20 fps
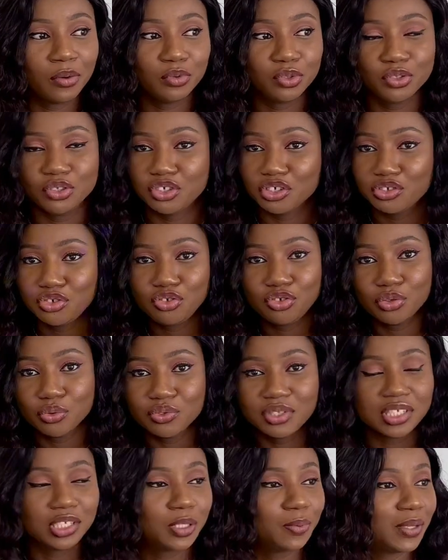We could just stroll
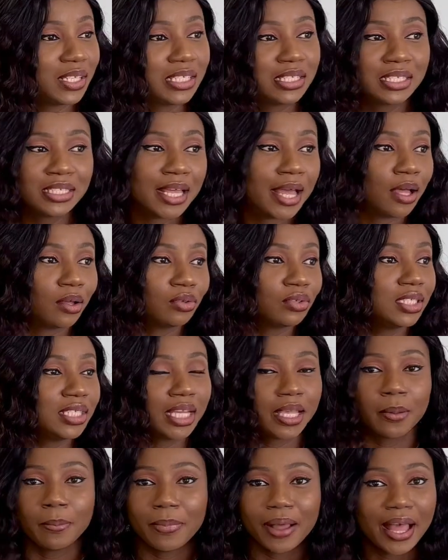to this person's house,
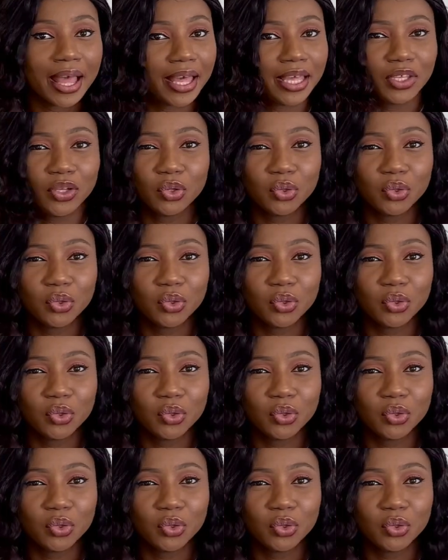take a bike.